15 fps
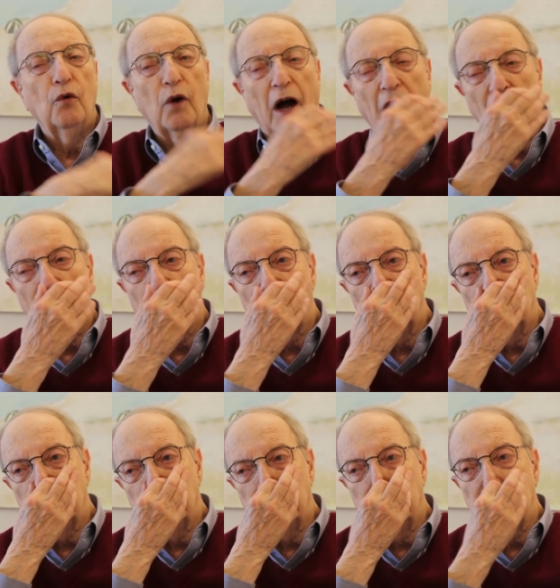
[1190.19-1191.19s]
Well,
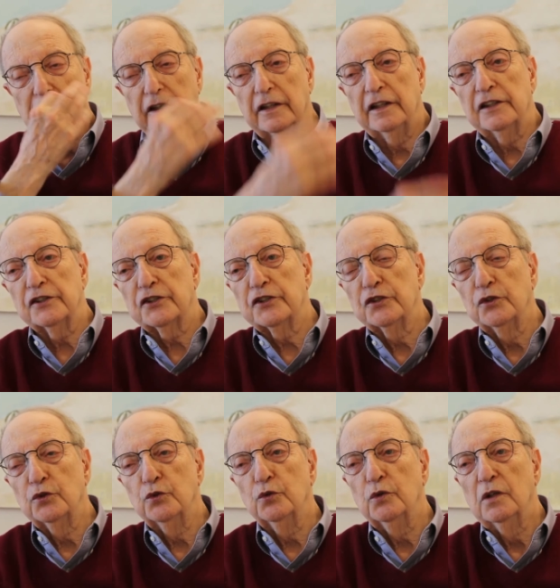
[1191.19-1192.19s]
the
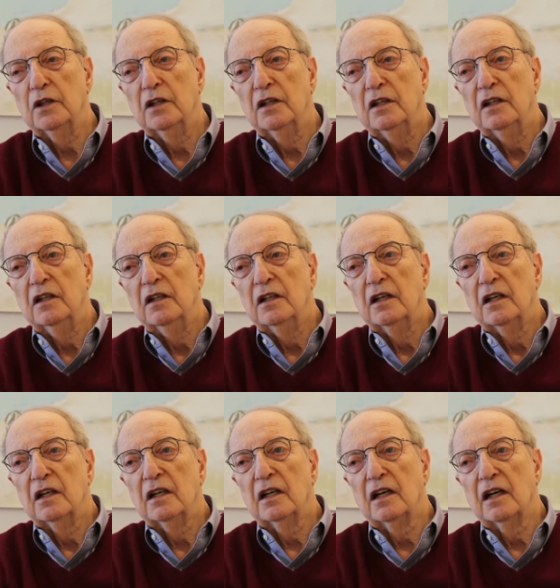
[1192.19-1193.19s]
issue,
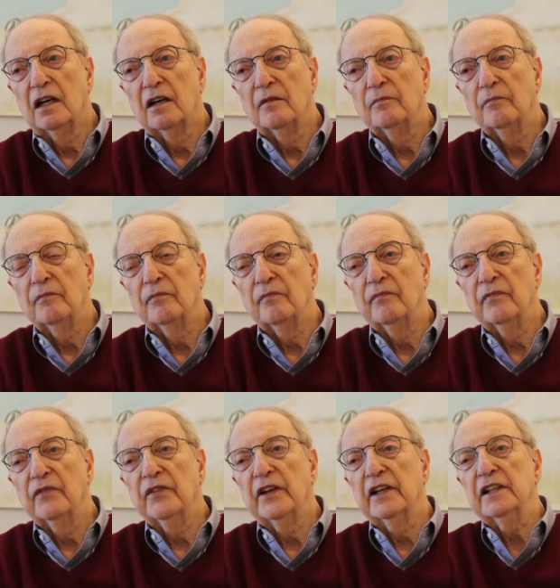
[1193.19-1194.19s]
um,
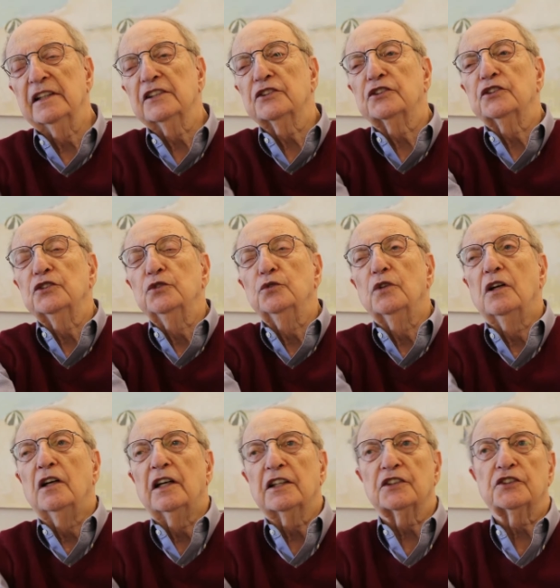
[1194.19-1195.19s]
the issue
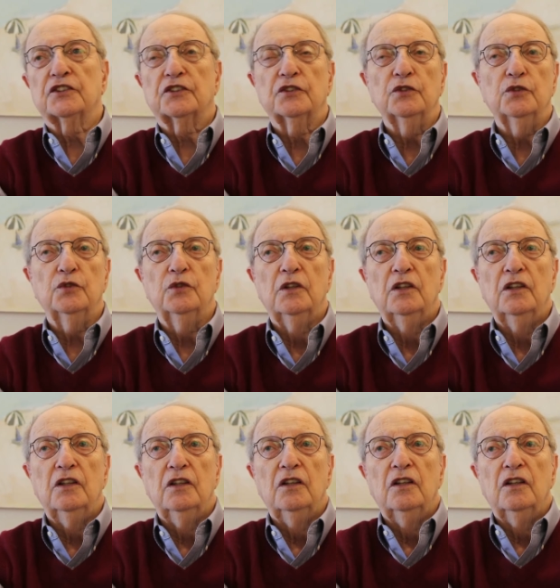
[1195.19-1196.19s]
as to
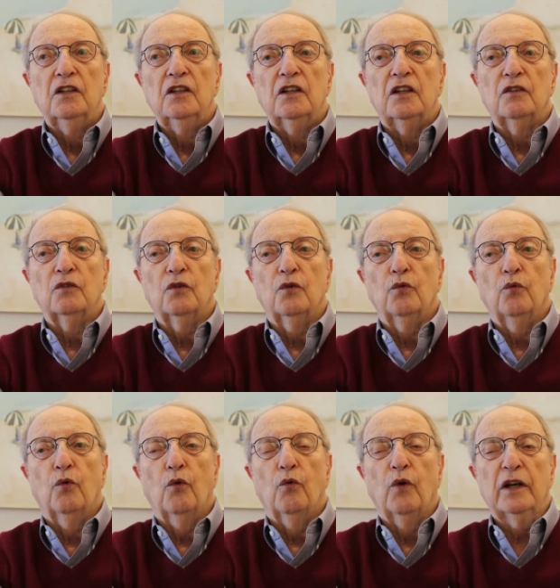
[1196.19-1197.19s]

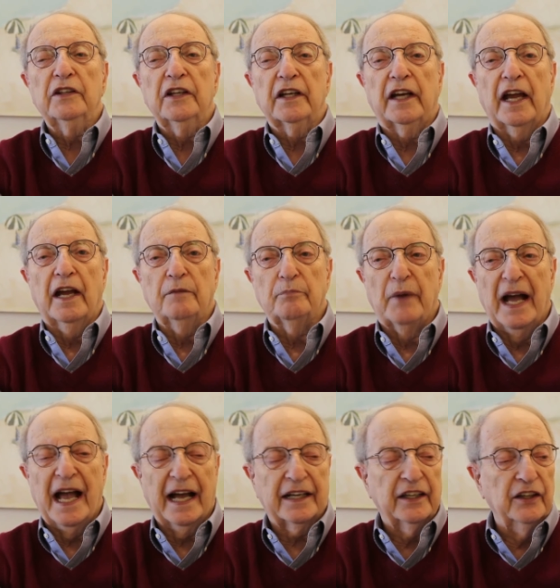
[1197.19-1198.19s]
when you came
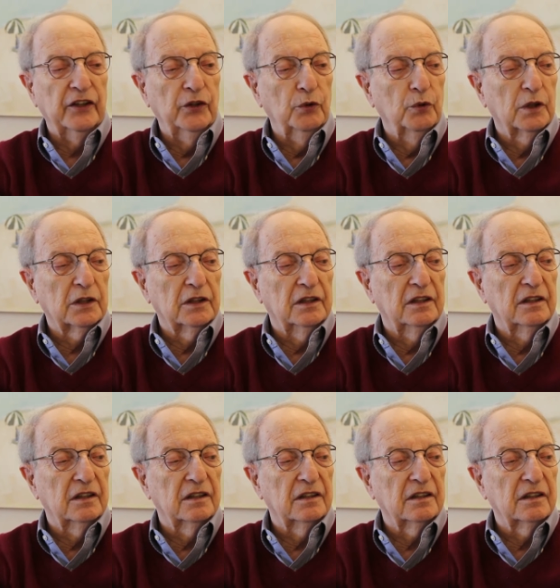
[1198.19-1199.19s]
back, you would
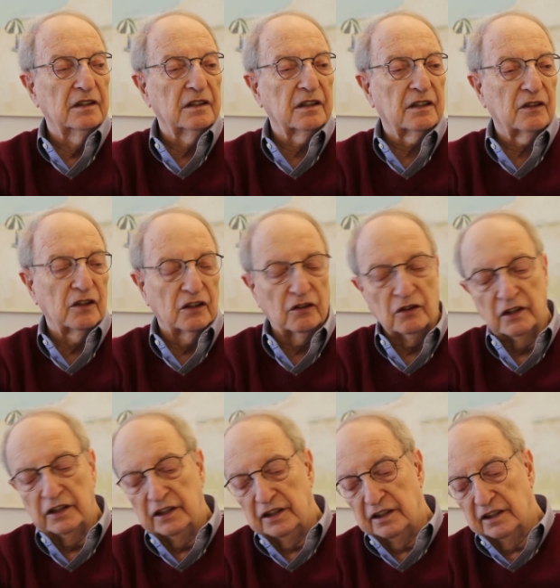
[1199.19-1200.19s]

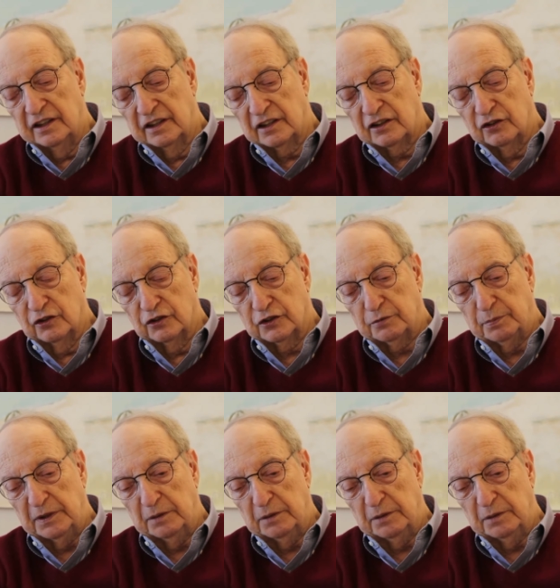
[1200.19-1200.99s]
clearly encouraged